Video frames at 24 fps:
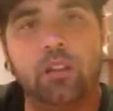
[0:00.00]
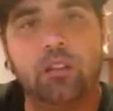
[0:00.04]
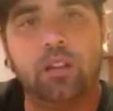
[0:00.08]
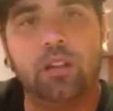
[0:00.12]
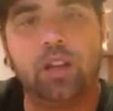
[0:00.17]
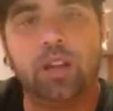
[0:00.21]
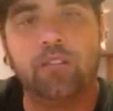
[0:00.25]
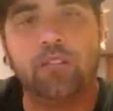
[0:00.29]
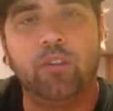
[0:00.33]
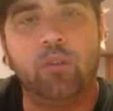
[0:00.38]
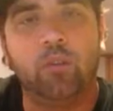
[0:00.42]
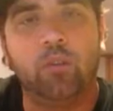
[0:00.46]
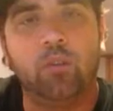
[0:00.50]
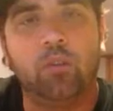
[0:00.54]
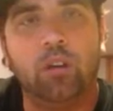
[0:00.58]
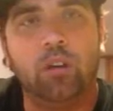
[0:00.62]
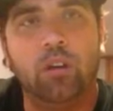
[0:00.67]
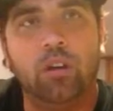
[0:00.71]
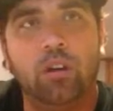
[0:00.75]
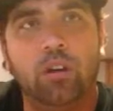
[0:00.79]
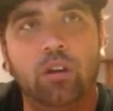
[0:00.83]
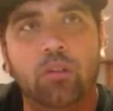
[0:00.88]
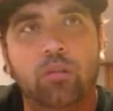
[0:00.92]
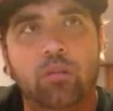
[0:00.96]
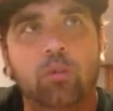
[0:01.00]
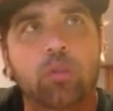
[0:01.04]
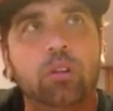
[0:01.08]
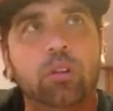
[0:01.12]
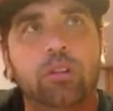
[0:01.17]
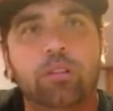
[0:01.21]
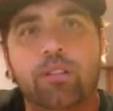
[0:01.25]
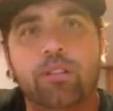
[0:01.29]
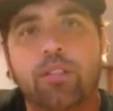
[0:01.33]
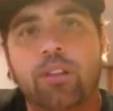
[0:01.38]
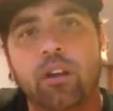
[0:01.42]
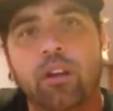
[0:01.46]
kind of a, a rule
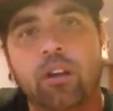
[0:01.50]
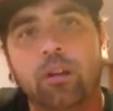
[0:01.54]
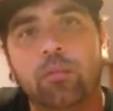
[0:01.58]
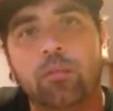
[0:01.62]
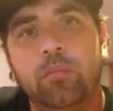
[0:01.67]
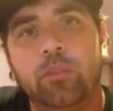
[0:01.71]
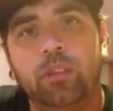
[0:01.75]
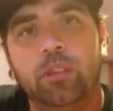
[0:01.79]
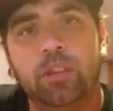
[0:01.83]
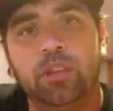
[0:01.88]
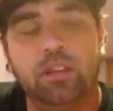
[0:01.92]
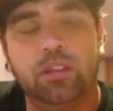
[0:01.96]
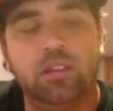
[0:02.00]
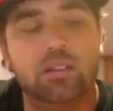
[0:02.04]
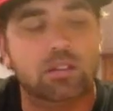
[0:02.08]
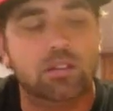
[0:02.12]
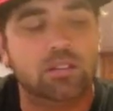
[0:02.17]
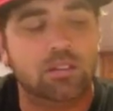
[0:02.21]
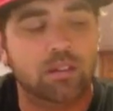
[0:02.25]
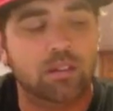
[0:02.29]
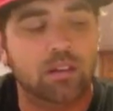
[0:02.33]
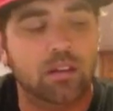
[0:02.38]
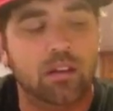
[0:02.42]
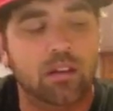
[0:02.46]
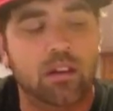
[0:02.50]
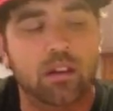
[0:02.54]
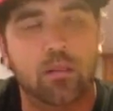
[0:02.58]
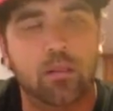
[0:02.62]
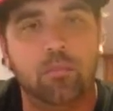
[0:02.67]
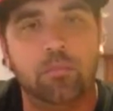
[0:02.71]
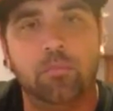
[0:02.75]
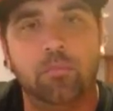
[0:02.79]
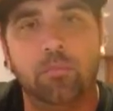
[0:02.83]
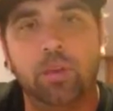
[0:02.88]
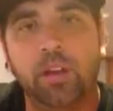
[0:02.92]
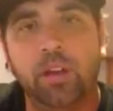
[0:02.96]
of thumb is
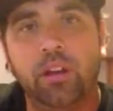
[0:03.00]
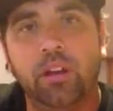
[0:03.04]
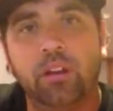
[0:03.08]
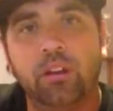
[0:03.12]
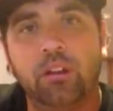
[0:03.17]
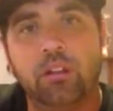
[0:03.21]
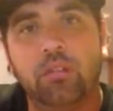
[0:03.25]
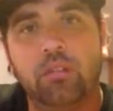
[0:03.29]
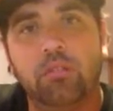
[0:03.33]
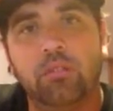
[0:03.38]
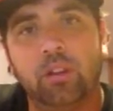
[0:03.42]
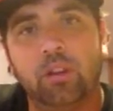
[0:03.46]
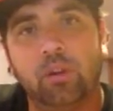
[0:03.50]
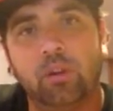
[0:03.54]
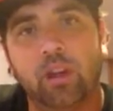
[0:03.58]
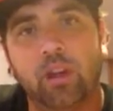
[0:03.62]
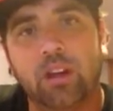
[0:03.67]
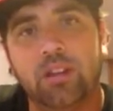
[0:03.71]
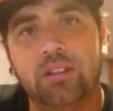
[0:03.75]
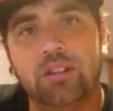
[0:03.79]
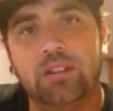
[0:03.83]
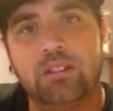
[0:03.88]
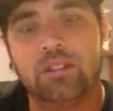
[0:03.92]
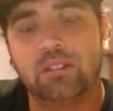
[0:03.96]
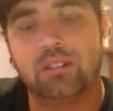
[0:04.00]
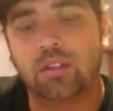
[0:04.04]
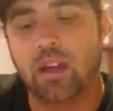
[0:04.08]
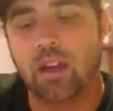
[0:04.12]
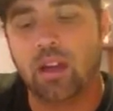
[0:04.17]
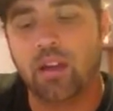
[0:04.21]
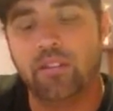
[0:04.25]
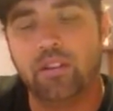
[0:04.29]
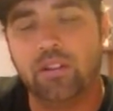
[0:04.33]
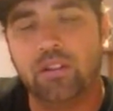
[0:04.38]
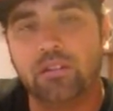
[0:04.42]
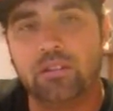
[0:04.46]
um, bigger requests
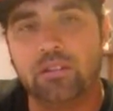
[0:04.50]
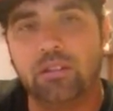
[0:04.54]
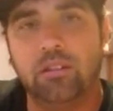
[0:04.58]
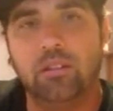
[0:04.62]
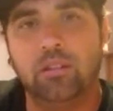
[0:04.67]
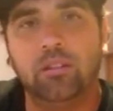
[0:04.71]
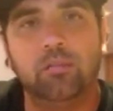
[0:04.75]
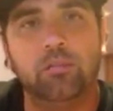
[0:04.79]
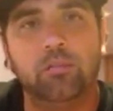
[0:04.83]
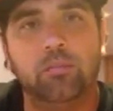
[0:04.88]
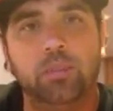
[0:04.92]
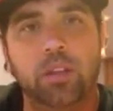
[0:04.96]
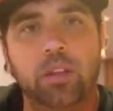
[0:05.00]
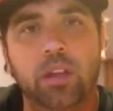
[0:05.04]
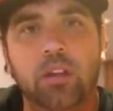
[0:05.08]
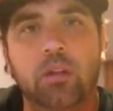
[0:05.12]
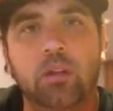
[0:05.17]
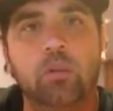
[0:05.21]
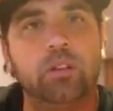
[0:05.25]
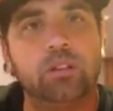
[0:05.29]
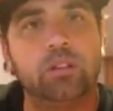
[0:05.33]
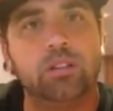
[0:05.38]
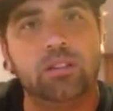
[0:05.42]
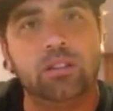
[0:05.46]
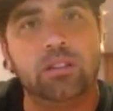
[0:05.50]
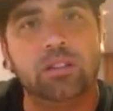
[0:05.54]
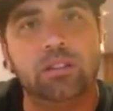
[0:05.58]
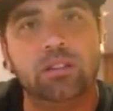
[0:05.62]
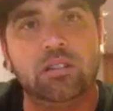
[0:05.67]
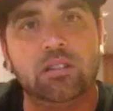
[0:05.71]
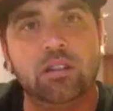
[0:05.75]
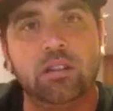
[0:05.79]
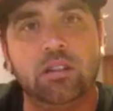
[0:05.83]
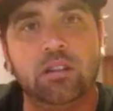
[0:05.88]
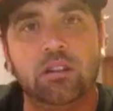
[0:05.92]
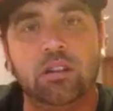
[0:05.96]
obviously get noticed
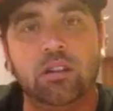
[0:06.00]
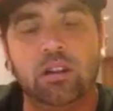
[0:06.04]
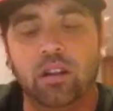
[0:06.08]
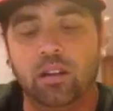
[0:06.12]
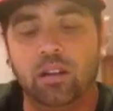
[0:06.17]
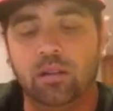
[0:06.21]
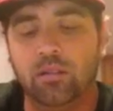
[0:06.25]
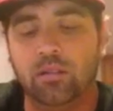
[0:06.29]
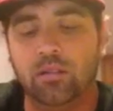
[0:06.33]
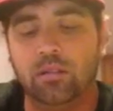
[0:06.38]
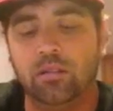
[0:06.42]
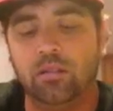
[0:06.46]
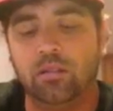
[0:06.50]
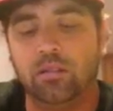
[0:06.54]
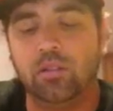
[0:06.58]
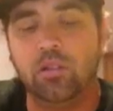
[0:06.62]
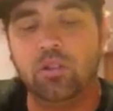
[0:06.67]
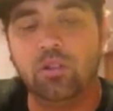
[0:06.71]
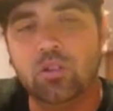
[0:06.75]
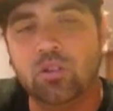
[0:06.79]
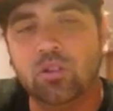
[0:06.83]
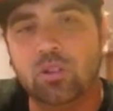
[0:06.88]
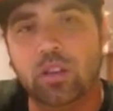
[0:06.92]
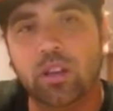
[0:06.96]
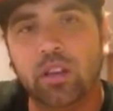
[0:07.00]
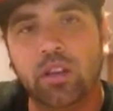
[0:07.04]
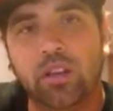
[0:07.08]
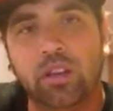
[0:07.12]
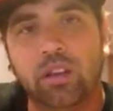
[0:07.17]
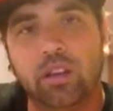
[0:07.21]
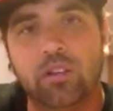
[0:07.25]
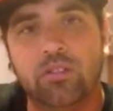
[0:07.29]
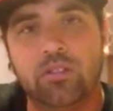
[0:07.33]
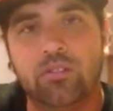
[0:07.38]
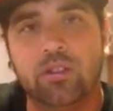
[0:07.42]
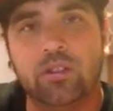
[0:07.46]
easier and usually
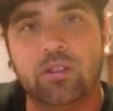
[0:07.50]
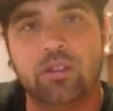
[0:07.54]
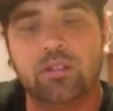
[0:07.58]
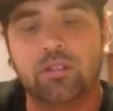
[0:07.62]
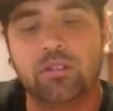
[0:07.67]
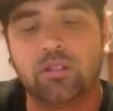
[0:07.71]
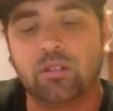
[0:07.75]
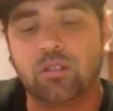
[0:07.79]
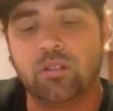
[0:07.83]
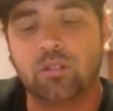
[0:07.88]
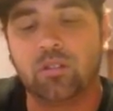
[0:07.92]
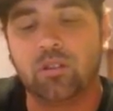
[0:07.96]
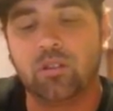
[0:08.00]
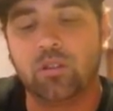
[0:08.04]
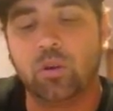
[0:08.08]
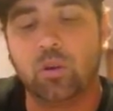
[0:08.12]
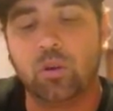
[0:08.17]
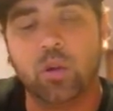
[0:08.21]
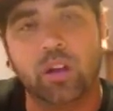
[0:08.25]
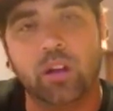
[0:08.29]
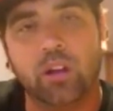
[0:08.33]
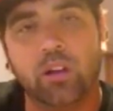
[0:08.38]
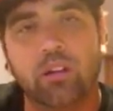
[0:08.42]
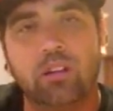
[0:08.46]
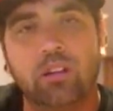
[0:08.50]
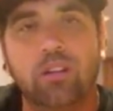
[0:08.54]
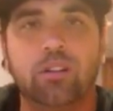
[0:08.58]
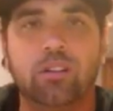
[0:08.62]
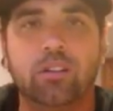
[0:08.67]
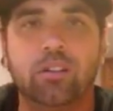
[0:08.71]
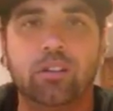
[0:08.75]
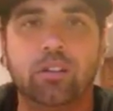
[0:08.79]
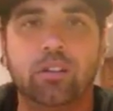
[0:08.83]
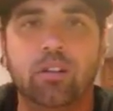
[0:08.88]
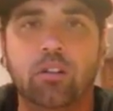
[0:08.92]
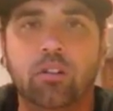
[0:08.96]
get addressed quicker
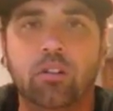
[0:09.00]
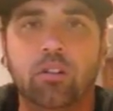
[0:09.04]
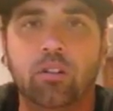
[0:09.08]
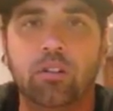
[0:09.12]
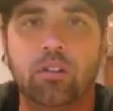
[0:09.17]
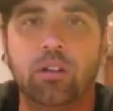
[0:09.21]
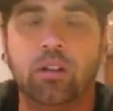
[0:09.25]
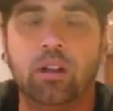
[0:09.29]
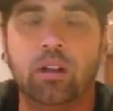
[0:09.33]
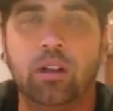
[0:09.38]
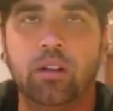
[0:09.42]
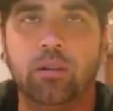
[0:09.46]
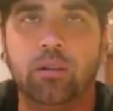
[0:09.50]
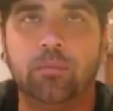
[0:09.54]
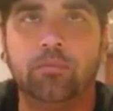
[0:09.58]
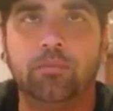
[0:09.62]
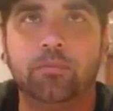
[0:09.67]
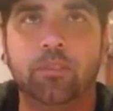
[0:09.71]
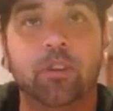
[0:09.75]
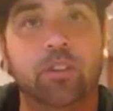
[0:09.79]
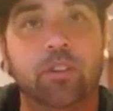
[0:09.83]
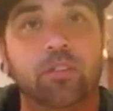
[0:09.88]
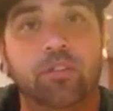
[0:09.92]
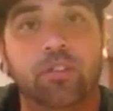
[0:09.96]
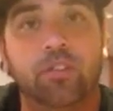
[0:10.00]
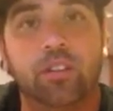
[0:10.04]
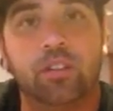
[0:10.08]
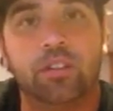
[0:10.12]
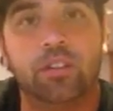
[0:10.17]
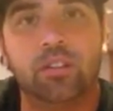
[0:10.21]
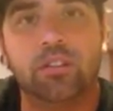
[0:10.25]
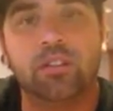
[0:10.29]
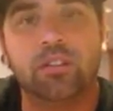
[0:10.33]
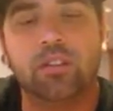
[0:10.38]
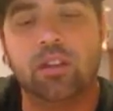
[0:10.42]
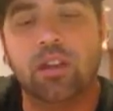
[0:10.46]
or or, um, or
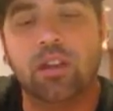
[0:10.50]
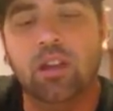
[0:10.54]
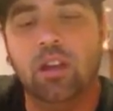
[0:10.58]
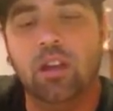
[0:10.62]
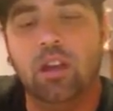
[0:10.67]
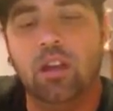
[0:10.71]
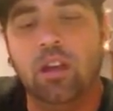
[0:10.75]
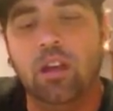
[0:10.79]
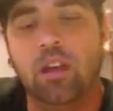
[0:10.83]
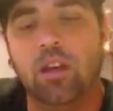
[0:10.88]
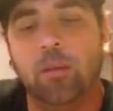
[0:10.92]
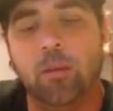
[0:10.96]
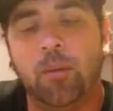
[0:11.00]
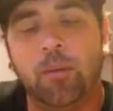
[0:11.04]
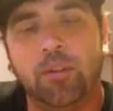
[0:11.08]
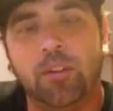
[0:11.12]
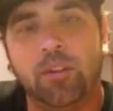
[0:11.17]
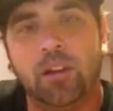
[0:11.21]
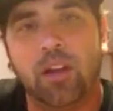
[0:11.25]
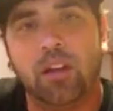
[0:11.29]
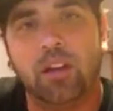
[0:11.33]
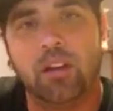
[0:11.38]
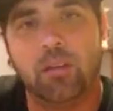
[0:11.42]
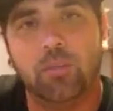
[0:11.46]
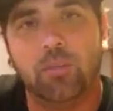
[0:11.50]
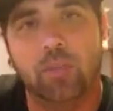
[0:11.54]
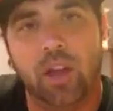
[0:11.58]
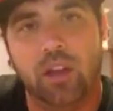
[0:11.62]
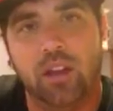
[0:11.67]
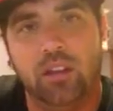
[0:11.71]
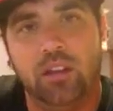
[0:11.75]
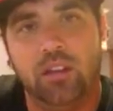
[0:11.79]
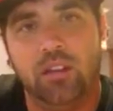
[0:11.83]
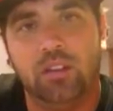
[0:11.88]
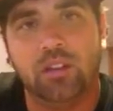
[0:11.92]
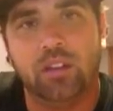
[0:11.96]
first. I remember talking to
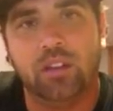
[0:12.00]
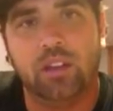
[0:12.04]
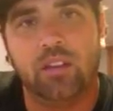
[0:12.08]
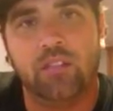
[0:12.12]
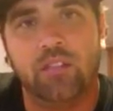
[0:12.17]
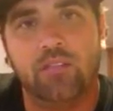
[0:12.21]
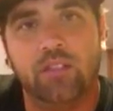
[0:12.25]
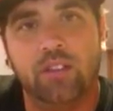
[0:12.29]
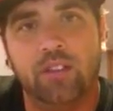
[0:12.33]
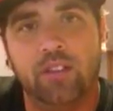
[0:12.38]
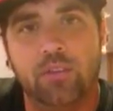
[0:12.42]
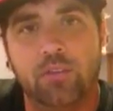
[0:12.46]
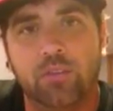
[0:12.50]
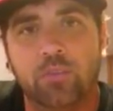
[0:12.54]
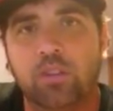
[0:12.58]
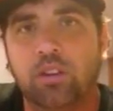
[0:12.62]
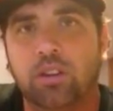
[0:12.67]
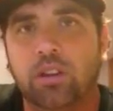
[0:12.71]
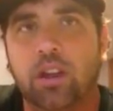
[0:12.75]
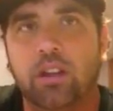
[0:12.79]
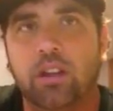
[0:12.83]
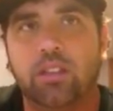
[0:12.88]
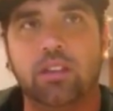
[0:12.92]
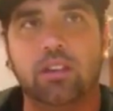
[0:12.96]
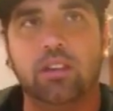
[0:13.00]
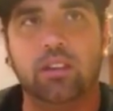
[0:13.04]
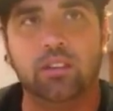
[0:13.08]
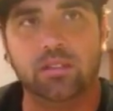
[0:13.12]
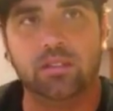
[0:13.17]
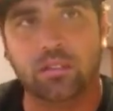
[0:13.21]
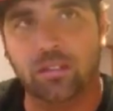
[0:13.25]
Pat Neshek on Facebook. I think he's